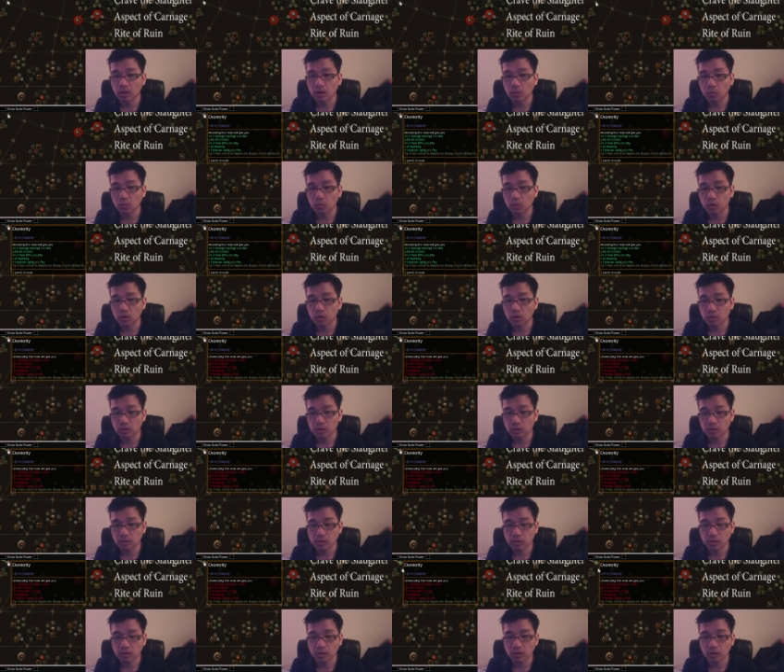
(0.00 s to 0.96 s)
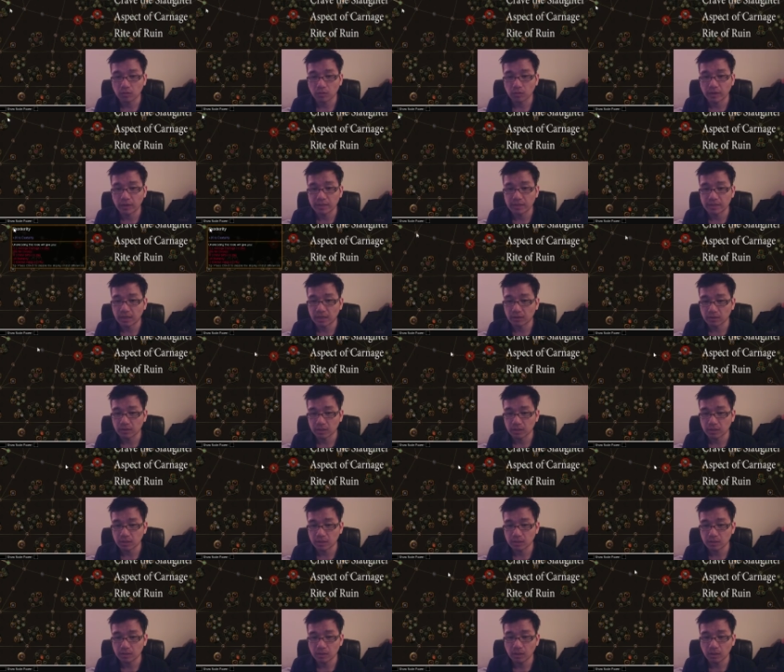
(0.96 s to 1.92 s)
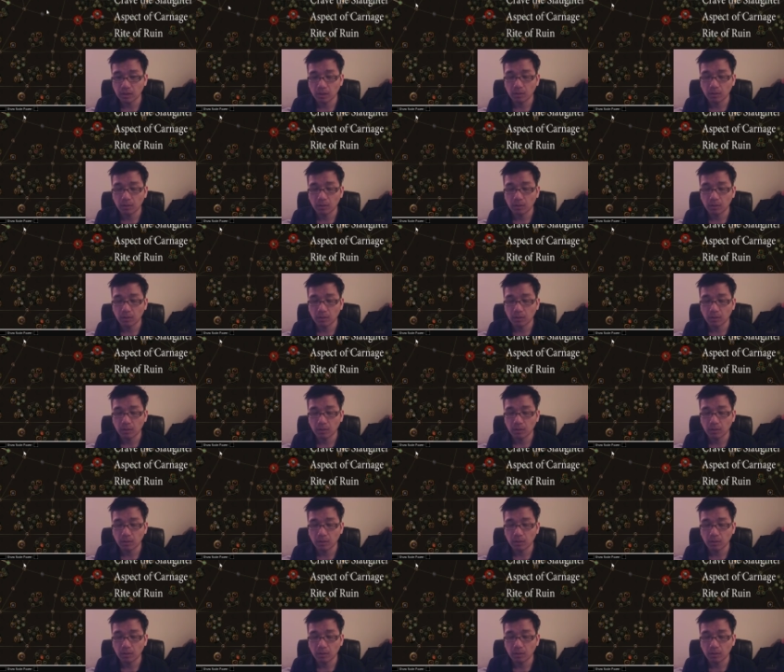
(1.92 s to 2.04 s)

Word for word: work our way down here.